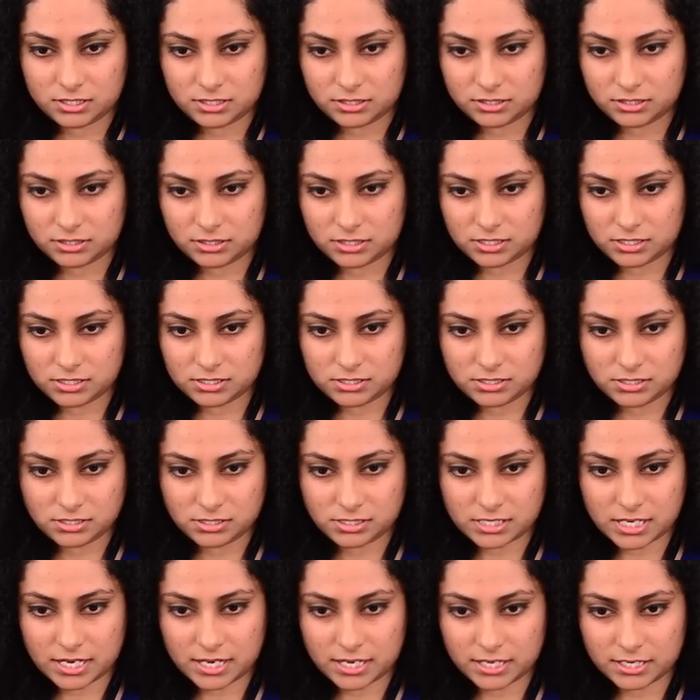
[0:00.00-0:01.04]
this
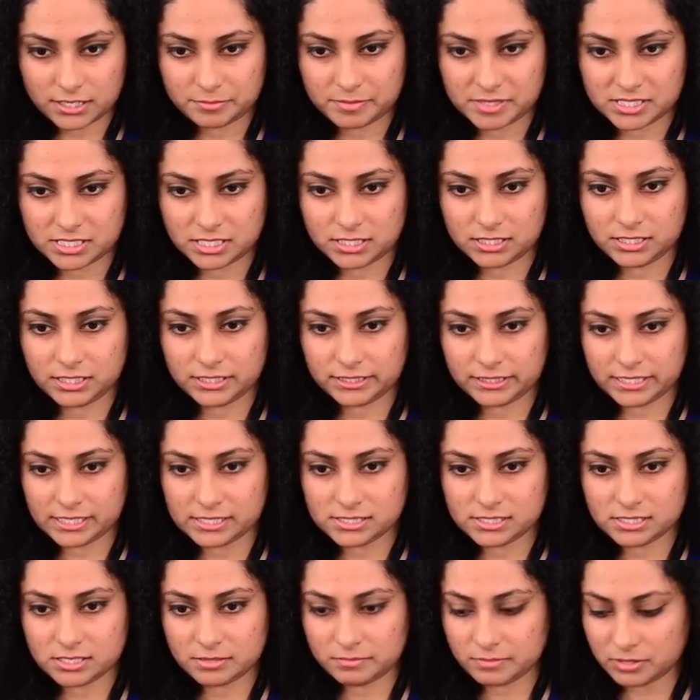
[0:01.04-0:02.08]
tag basically
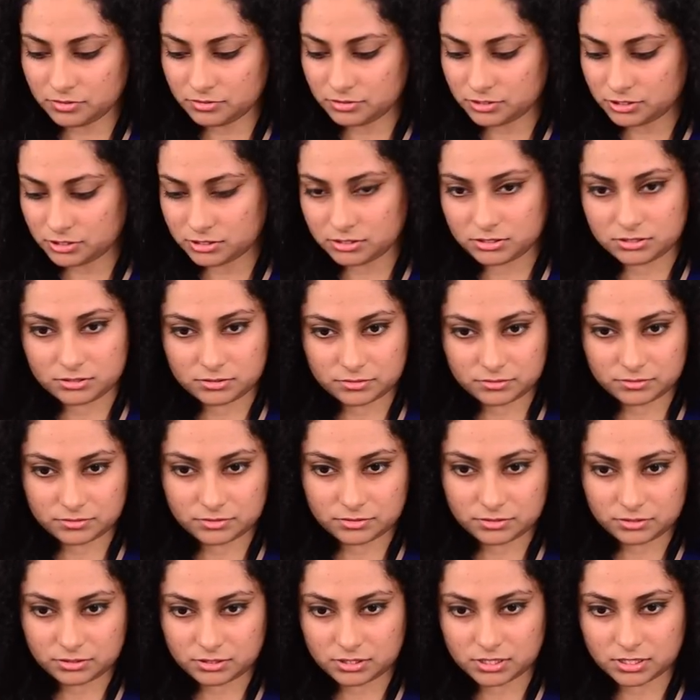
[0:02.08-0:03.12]
tells about
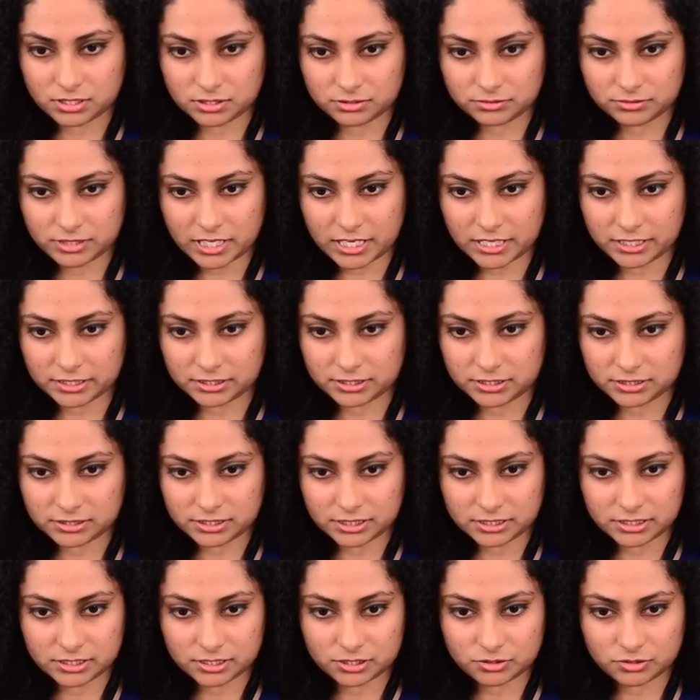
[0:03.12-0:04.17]
the character
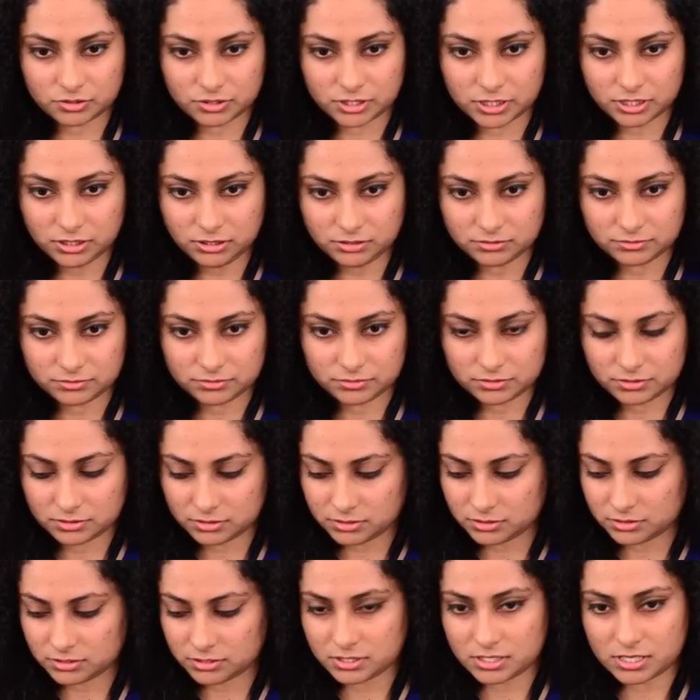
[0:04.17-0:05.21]
set encoding
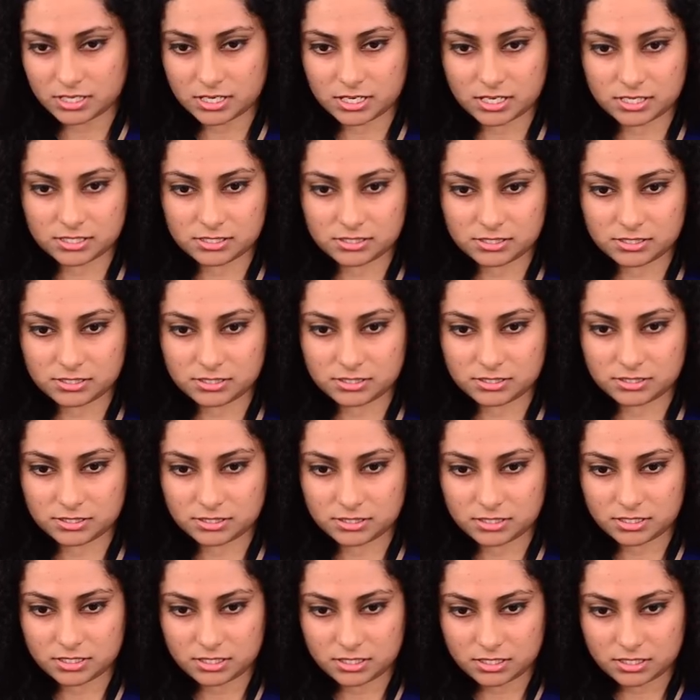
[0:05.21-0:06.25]
as
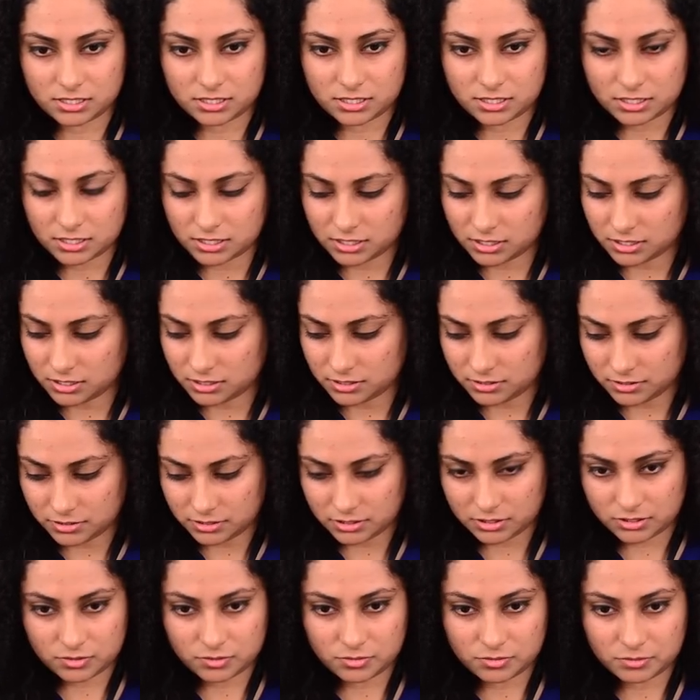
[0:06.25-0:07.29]

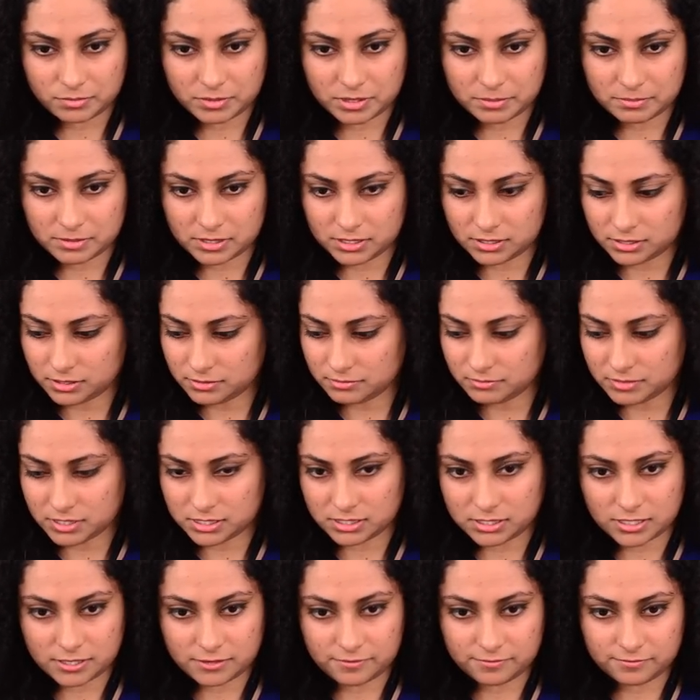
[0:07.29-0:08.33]
you people
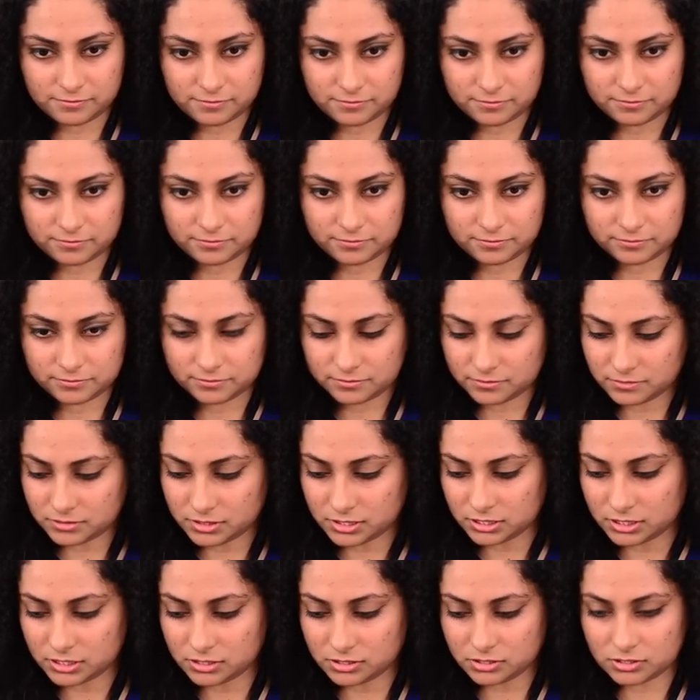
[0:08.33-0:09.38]
must have
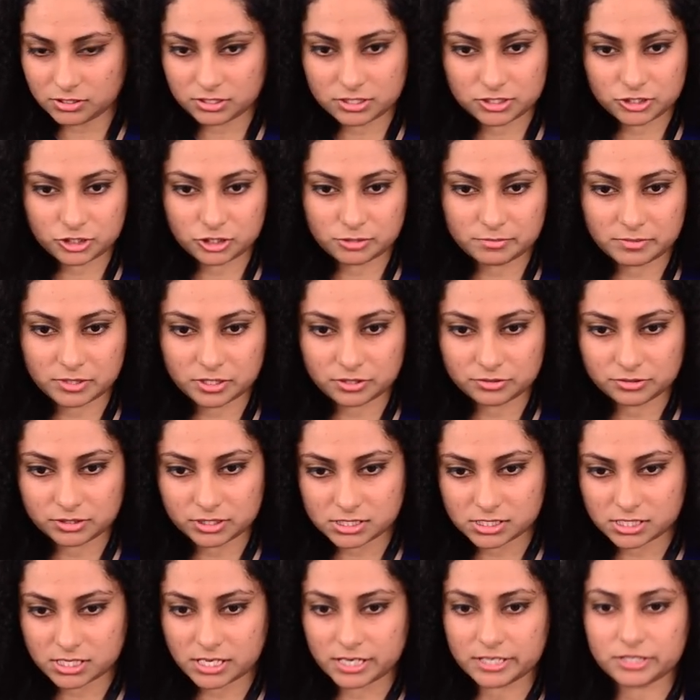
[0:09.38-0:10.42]
little knowledge about
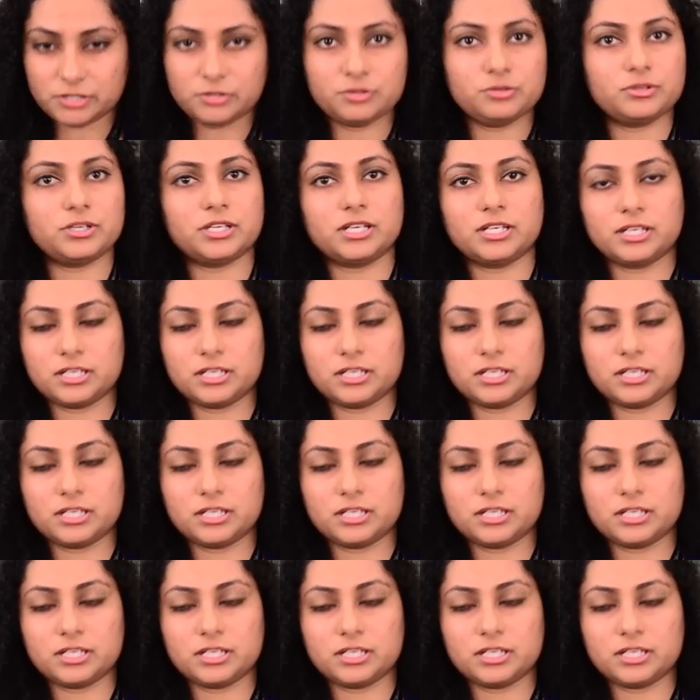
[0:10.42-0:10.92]
ASCII coding